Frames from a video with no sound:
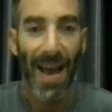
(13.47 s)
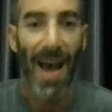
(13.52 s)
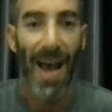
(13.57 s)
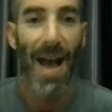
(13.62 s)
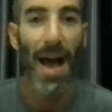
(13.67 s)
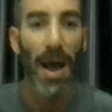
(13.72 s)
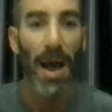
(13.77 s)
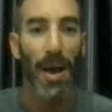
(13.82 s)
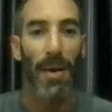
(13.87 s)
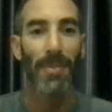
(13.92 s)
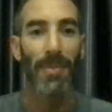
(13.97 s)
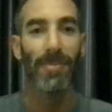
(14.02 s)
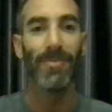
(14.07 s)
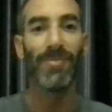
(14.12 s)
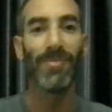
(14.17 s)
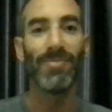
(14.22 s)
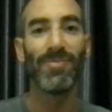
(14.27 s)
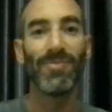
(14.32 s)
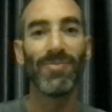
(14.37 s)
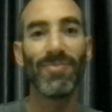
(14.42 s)

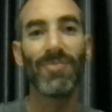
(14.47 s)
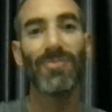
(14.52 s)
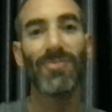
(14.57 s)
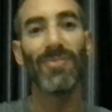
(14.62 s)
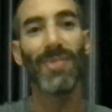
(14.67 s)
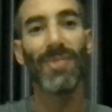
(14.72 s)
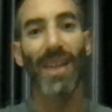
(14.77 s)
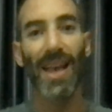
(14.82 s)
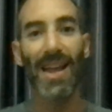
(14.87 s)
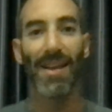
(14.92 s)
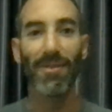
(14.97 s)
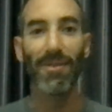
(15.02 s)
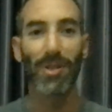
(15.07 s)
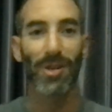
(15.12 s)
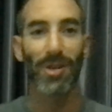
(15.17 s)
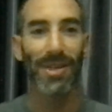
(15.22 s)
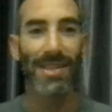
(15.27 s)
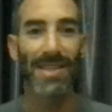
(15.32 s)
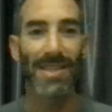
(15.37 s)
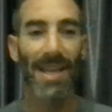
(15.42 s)
And I'm
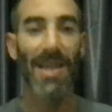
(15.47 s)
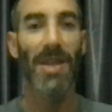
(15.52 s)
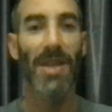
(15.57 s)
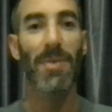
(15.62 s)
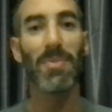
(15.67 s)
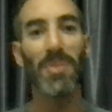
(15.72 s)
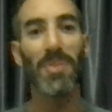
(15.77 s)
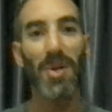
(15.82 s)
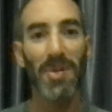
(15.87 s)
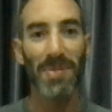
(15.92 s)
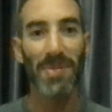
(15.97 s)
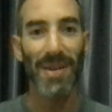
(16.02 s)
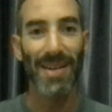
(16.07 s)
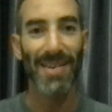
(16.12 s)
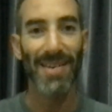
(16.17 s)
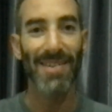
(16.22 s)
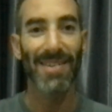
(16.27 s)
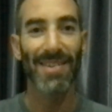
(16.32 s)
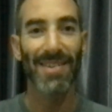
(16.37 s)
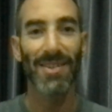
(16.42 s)
gonna take a
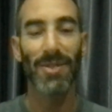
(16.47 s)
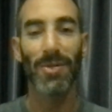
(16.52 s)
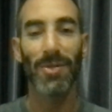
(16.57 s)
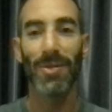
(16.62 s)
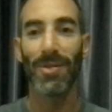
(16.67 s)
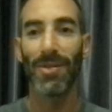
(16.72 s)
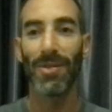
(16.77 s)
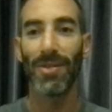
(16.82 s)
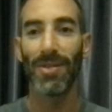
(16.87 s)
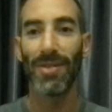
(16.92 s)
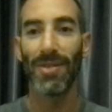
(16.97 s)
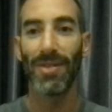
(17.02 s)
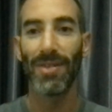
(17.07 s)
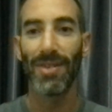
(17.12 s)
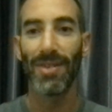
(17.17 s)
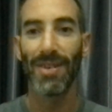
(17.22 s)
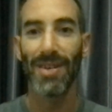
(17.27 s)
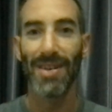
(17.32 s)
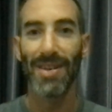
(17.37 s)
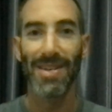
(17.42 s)
moment to
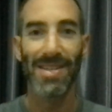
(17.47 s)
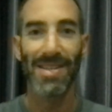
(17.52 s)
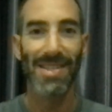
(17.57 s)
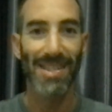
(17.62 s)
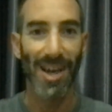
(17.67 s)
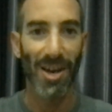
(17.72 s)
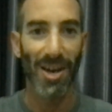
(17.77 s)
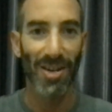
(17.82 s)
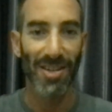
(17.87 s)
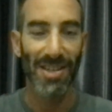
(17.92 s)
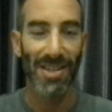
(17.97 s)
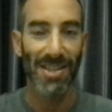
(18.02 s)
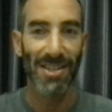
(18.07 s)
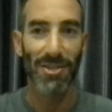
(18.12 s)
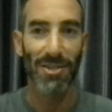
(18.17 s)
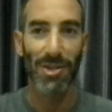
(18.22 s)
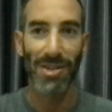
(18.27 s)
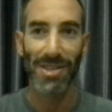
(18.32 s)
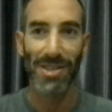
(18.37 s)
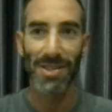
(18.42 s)
start this
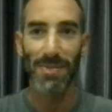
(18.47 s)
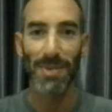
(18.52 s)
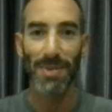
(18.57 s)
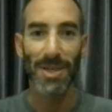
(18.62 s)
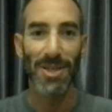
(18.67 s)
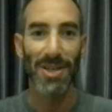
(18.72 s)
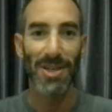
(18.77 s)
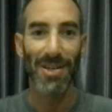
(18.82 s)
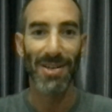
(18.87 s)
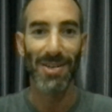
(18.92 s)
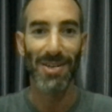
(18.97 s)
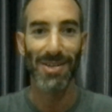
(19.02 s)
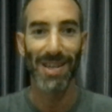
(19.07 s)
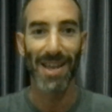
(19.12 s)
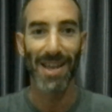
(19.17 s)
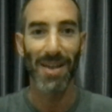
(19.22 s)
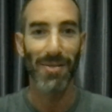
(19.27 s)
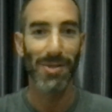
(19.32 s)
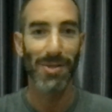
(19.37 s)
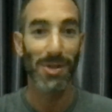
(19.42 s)
transmission because
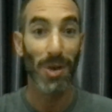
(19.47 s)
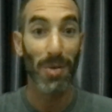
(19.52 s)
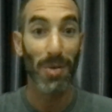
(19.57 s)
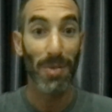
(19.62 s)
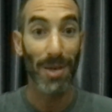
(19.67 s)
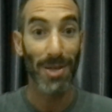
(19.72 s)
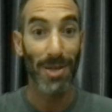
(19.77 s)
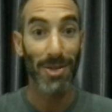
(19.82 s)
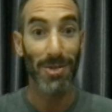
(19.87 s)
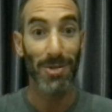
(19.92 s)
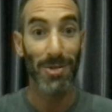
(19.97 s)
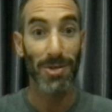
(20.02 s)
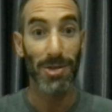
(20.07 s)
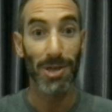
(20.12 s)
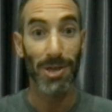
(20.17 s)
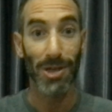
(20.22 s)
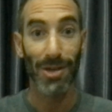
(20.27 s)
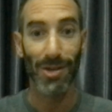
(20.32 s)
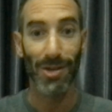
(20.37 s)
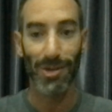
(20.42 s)
I have so much to
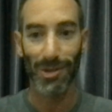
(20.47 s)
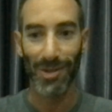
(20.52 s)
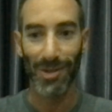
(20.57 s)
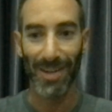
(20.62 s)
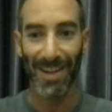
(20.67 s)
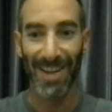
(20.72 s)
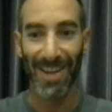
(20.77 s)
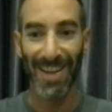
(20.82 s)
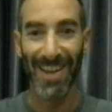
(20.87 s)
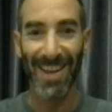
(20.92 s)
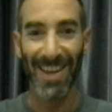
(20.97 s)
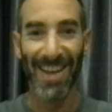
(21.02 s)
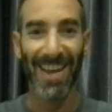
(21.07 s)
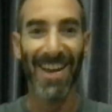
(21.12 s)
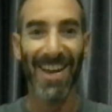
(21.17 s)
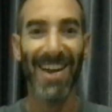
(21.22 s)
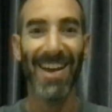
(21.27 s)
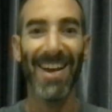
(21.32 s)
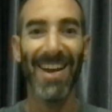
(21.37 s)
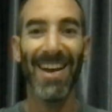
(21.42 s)
share today,
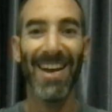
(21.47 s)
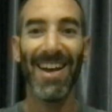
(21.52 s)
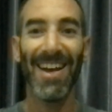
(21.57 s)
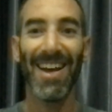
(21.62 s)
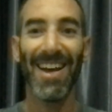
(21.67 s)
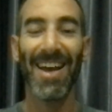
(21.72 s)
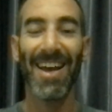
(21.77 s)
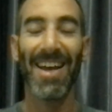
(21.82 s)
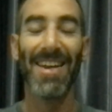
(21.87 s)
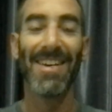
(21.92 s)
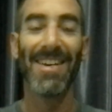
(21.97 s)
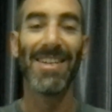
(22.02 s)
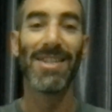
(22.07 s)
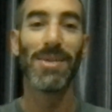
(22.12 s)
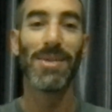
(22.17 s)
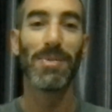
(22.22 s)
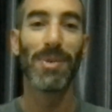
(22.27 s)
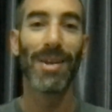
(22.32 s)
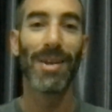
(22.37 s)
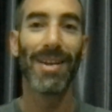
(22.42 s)
and
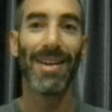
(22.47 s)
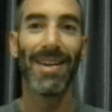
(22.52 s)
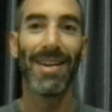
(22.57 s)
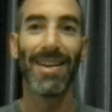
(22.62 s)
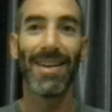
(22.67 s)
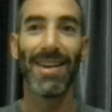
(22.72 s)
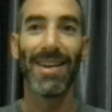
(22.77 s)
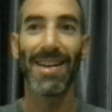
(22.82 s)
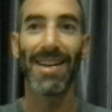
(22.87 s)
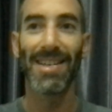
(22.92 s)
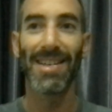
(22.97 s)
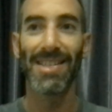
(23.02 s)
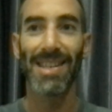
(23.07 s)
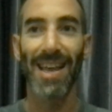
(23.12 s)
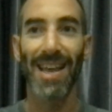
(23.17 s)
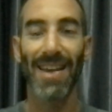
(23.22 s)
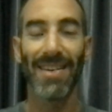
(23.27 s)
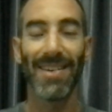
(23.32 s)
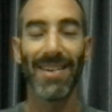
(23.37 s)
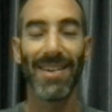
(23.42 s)
it's pretty
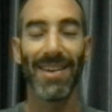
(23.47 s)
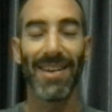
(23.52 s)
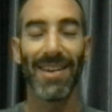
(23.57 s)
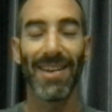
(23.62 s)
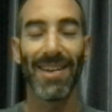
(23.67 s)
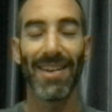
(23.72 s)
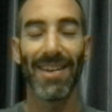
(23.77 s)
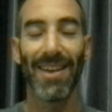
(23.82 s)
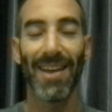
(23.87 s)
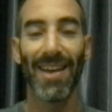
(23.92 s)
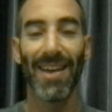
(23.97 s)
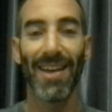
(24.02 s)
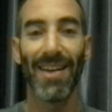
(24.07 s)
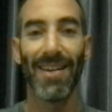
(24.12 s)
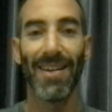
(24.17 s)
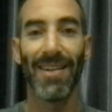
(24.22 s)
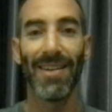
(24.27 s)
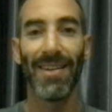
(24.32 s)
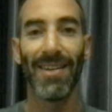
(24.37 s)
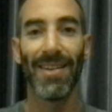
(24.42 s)
exciting,
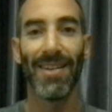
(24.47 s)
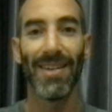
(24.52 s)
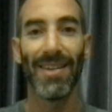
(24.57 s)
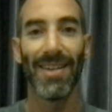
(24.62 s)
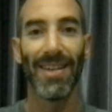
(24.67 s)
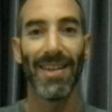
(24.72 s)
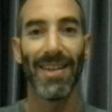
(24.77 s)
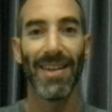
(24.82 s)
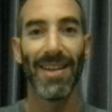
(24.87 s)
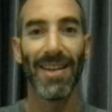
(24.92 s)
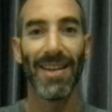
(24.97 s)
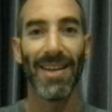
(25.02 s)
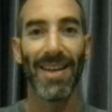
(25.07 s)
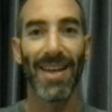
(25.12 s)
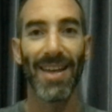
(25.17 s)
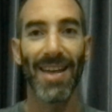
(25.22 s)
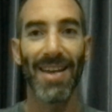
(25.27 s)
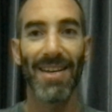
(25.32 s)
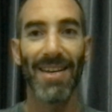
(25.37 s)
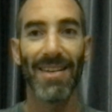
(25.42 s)
and
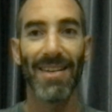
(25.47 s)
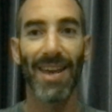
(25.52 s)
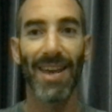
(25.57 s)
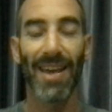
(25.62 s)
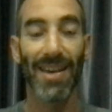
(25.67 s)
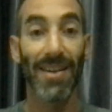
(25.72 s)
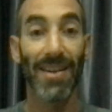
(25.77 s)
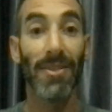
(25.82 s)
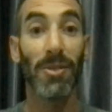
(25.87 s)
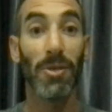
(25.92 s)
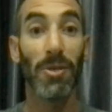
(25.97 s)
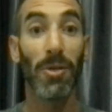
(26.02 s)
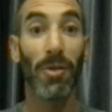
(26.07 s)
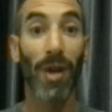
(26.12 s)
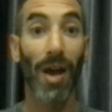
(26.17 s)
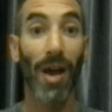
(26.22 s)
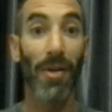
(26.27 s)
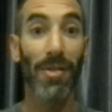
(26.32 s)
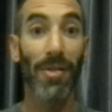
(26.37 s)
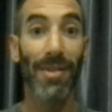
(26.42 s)
I need to
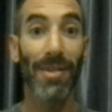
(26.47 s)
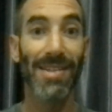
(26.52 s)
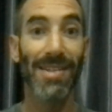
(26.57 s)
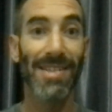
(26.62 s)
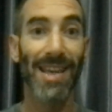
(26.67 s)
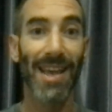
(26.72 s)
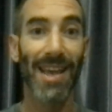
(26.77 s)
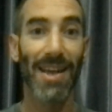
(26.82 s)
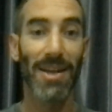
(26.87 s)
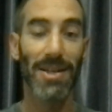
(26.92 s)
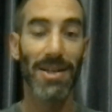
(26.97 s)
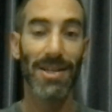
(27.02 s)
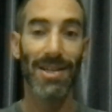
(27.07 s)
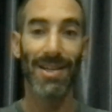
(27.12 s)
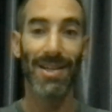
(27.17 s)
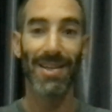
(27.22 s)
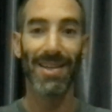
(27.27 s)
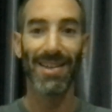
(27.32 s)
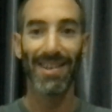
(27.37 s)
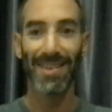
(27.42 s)
ground this
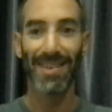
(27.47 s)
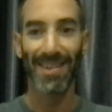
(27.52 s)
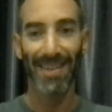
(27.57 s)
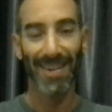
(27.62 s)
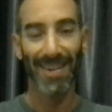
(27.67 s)
energy.